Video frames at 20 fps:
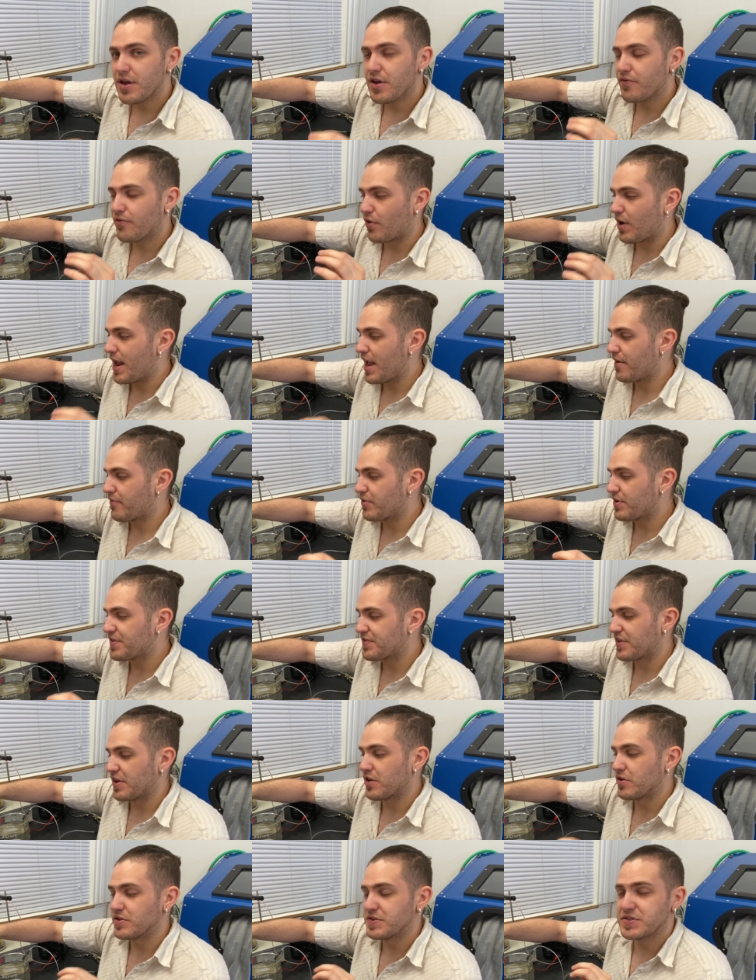for every
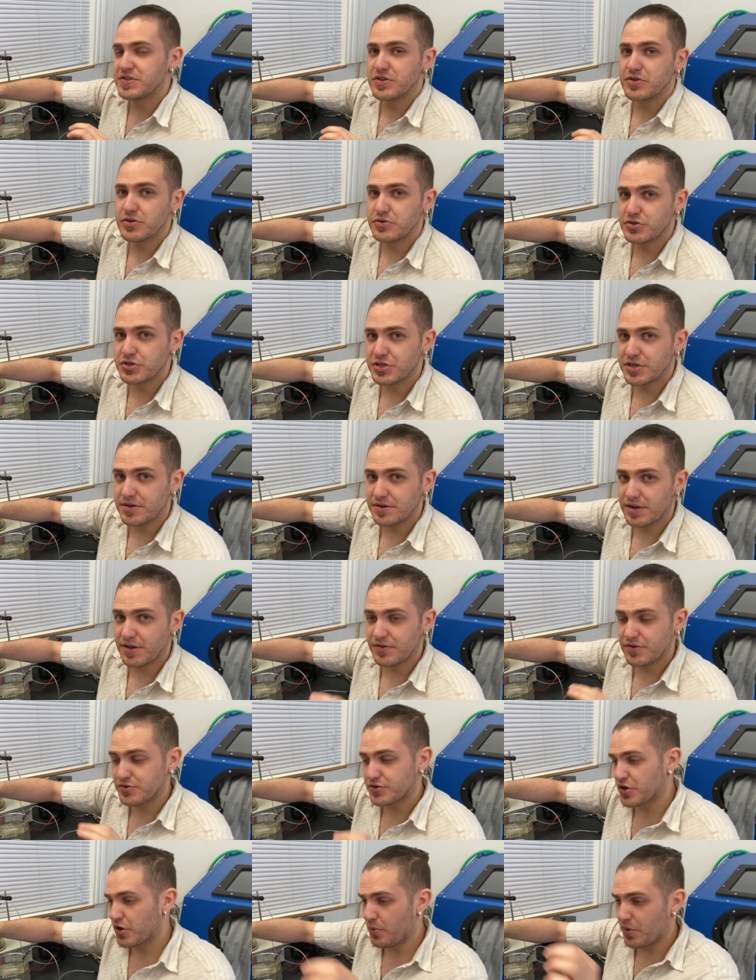single solution because
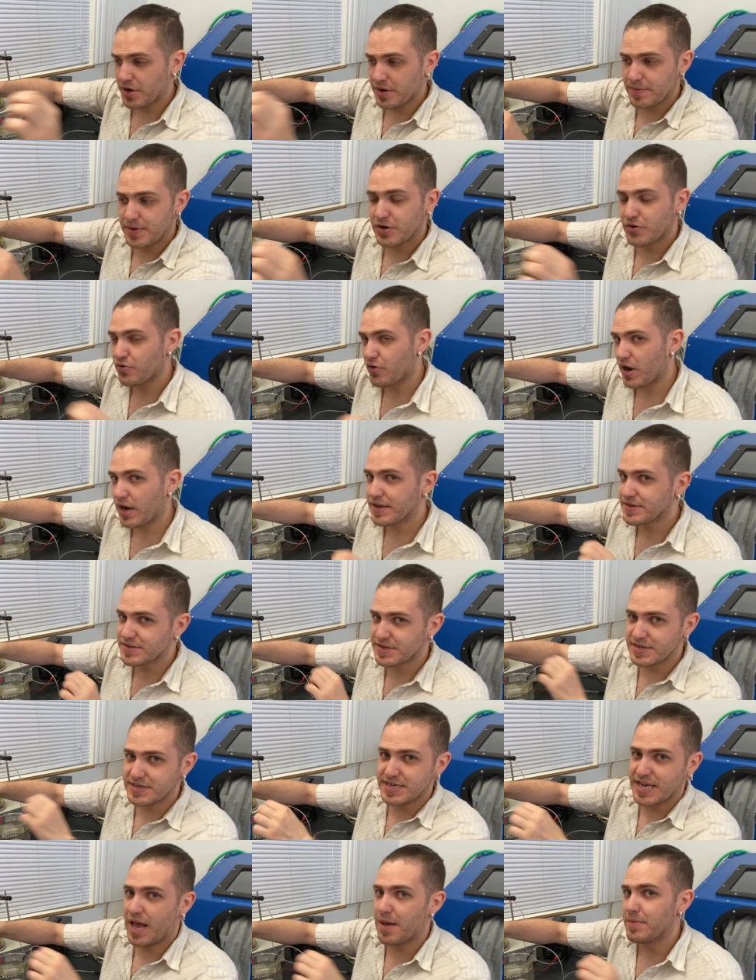you don't want to be
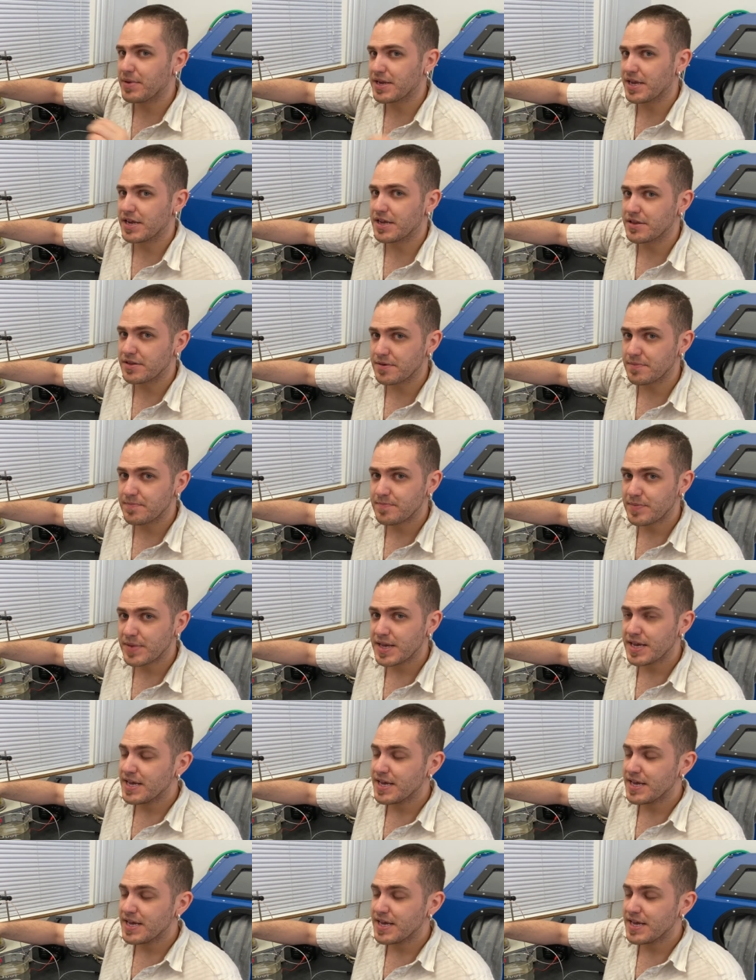cross-contaminating them.